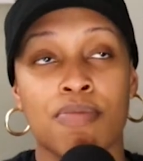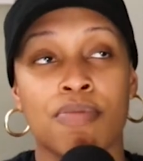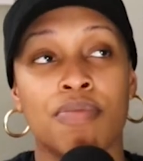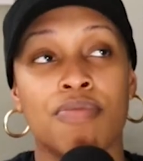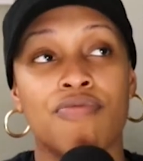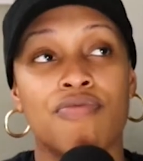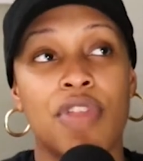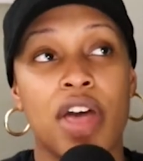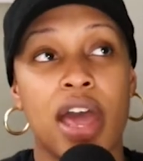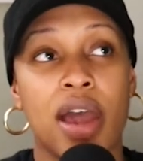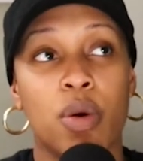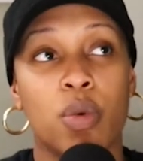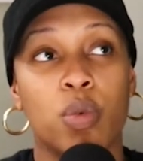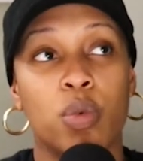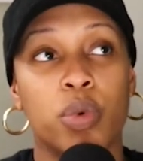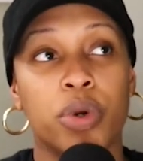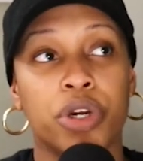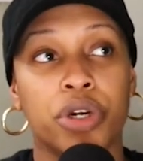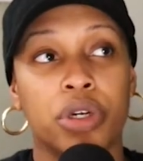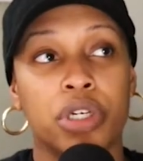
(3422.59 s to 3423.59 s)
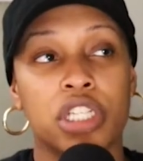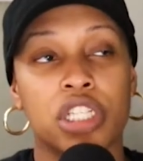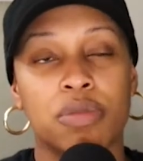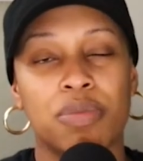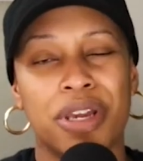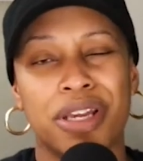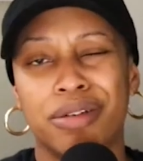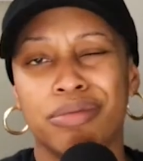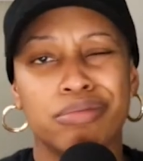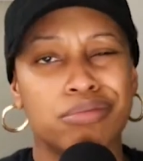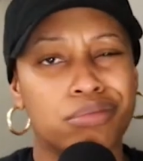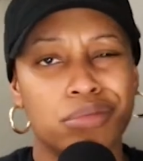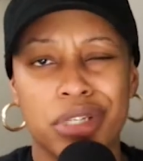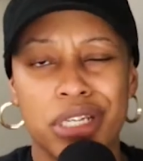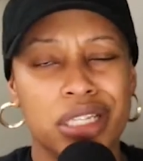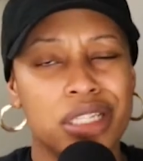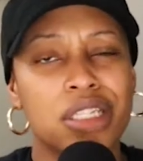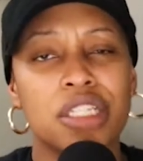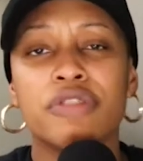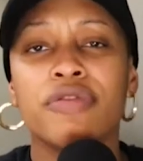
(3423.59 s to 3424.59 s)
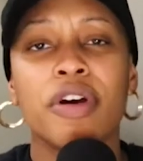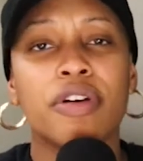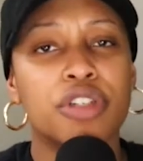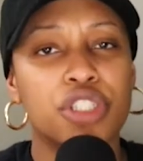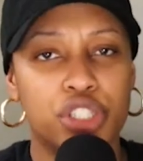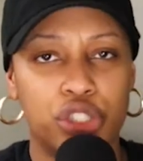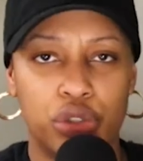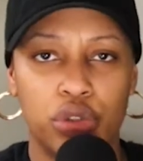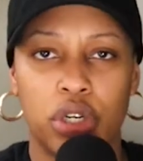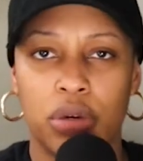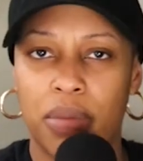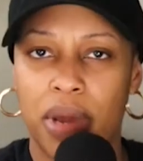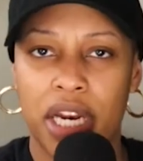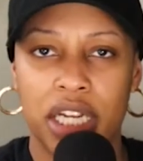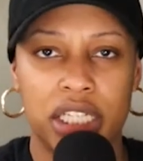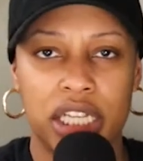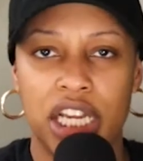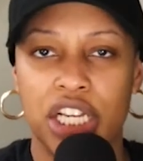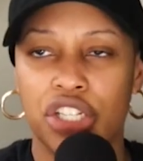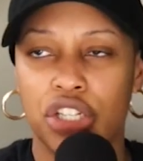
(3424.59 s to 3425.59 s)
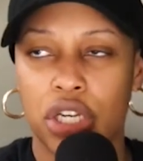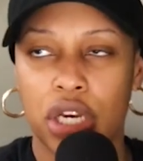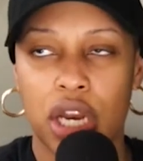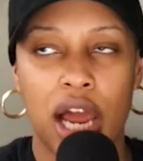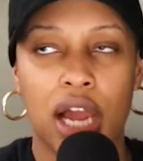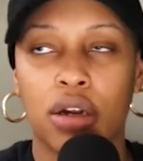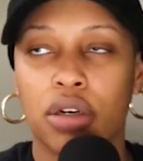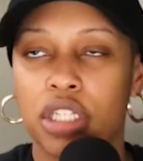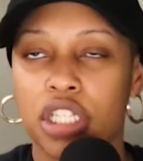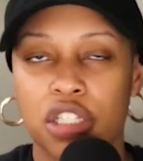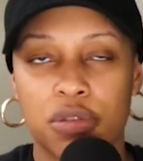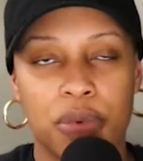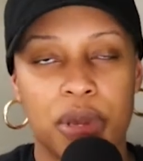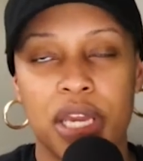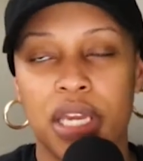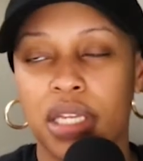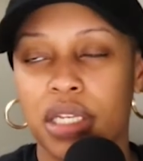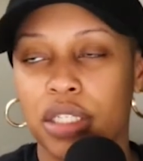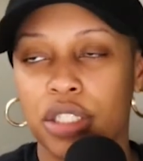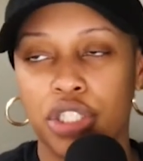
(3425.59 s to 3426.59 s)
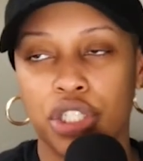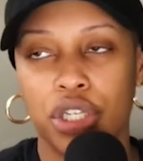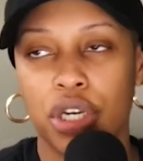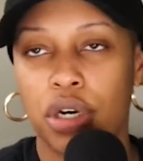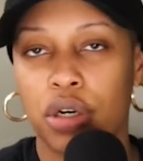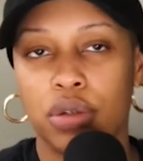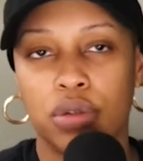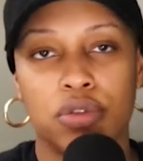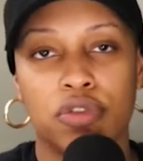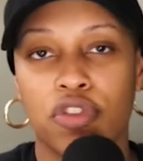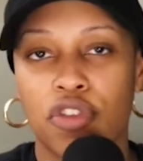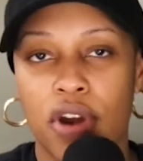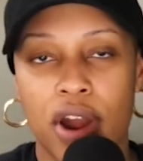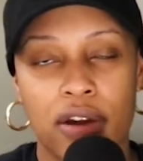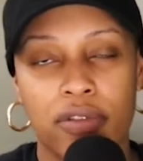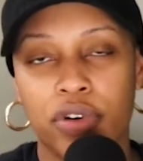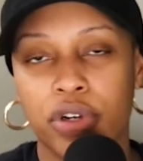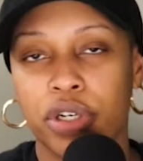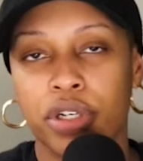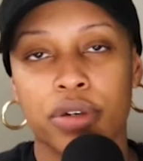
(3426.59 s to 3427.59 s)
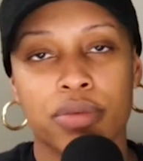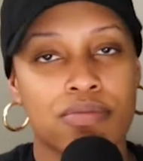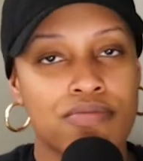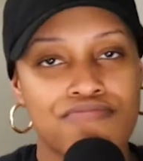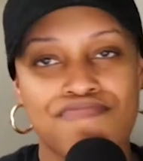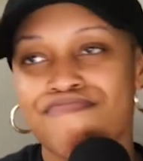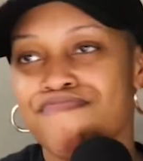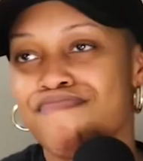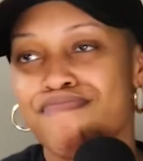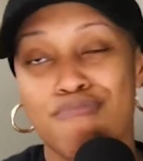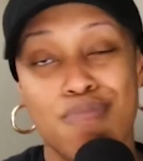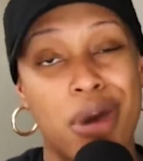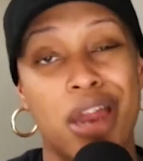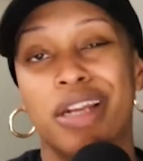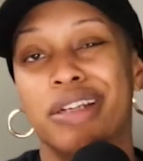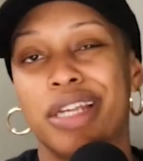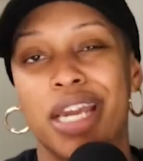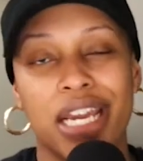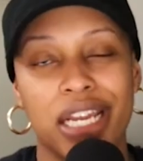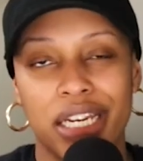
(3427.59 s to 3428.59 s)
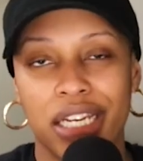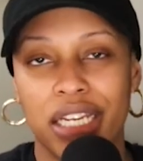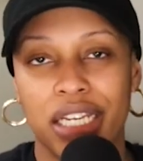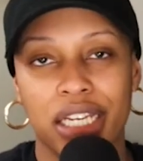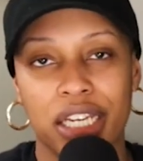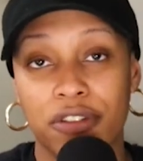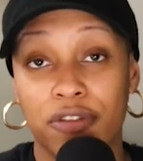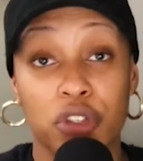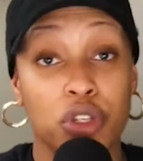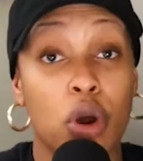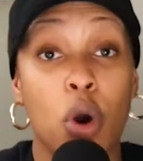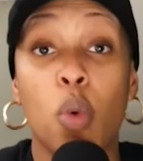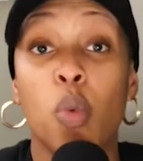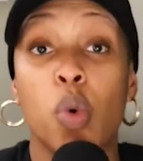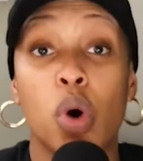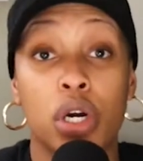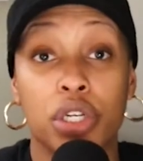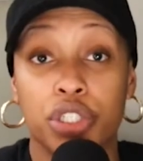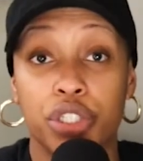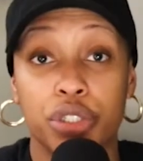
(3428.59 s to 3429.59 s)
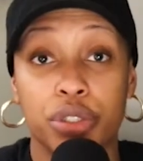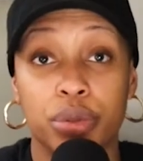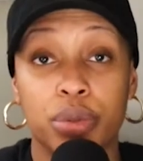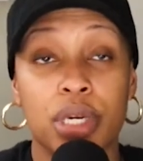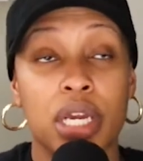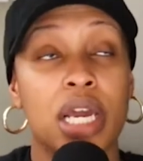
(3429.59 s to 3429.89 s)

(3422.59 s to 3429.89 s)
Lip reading: that we're going to spend. It's a very short meditation. You're not going to spend, forever meditating if you don't want to.